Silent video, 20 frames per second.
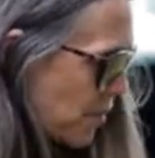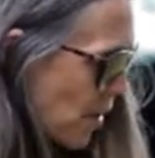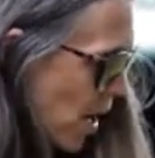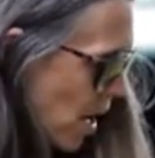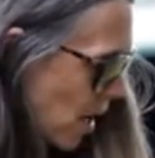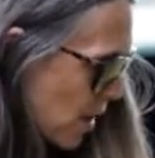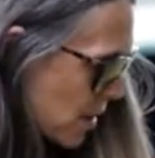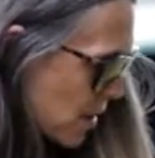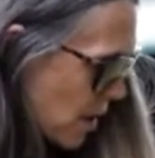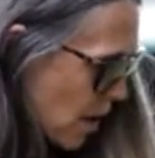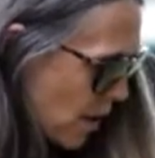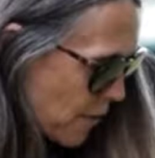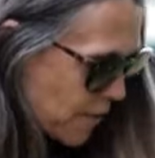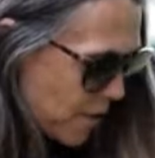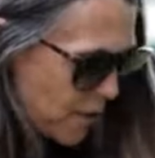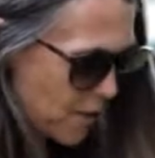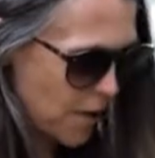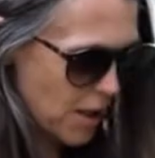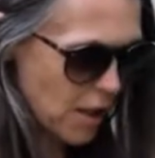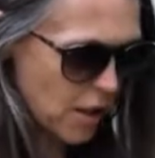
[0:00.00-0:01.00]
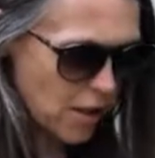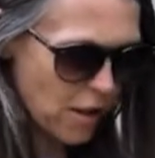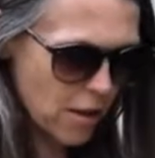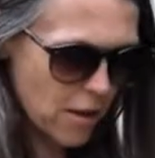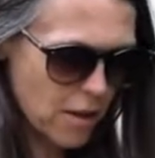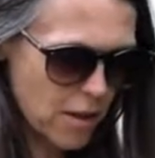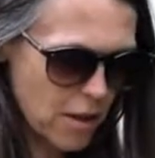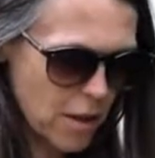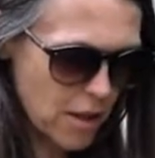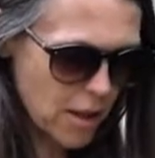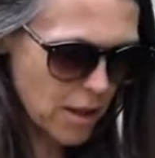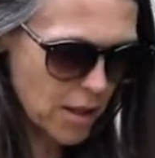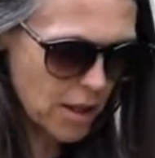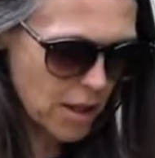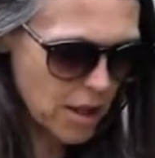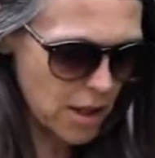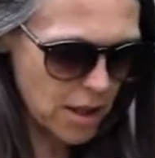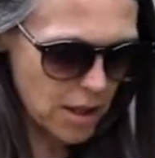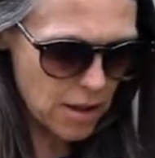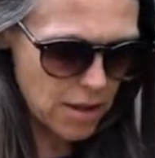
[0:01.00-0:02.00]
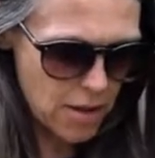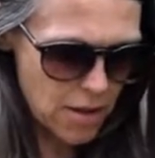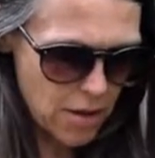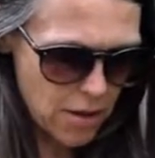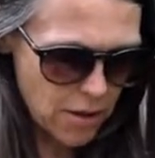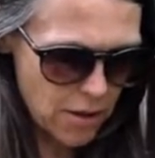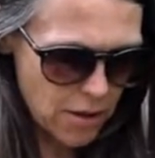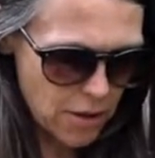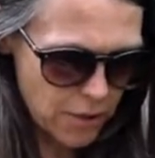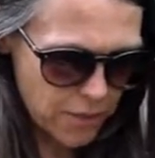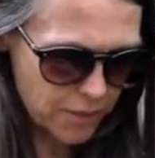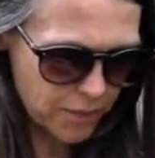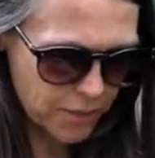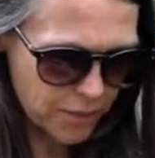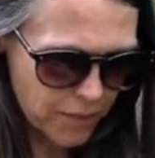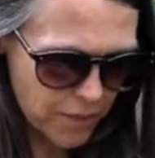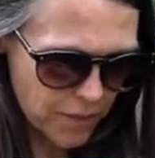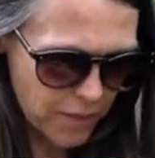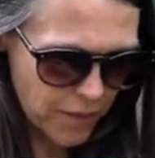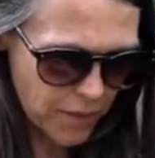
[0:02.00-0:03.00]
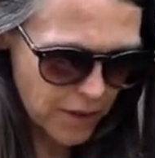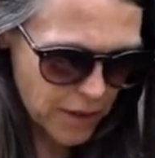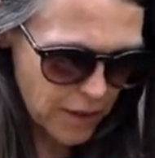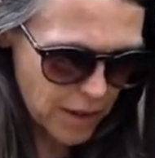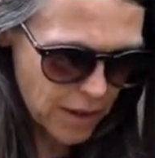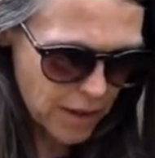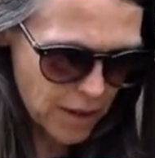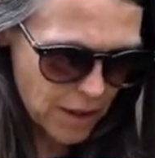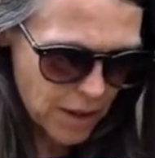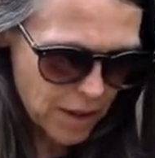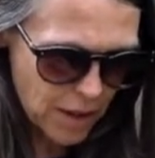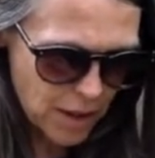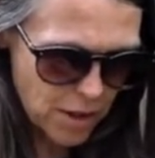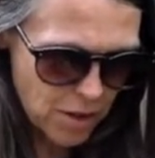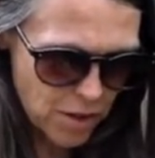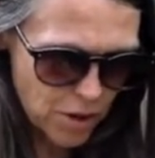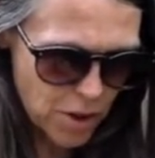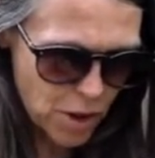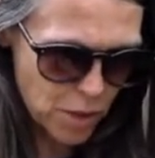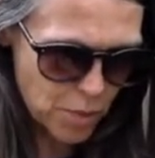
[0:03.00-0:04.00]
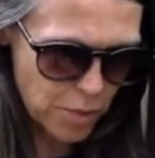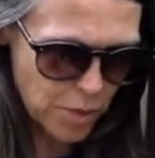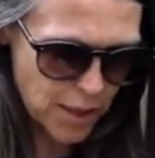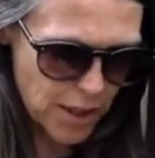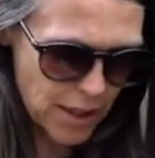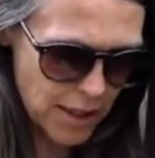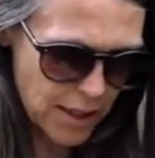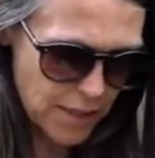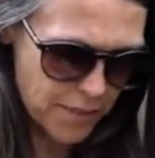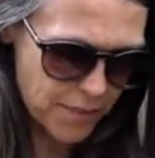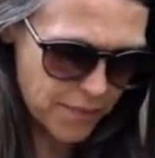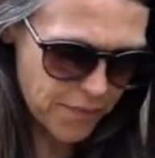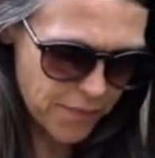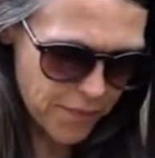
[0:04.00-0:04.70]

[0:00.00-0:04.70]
pods off of here, and so these are so pretty.